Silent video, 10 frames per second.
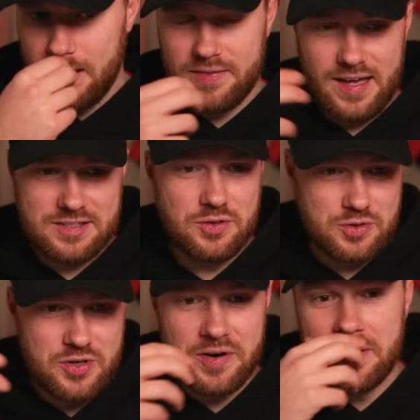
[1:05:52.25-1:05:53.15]
That's not
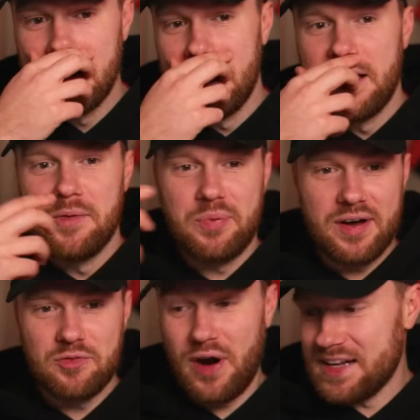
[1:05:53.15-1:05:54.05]
true. But
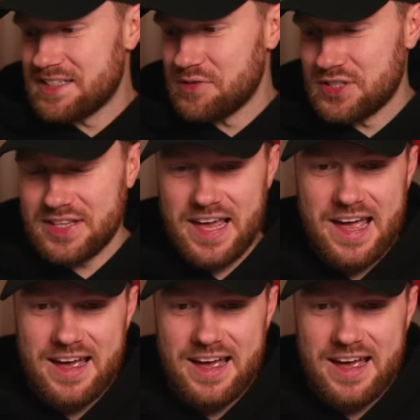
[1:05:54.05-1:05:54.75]
relative to their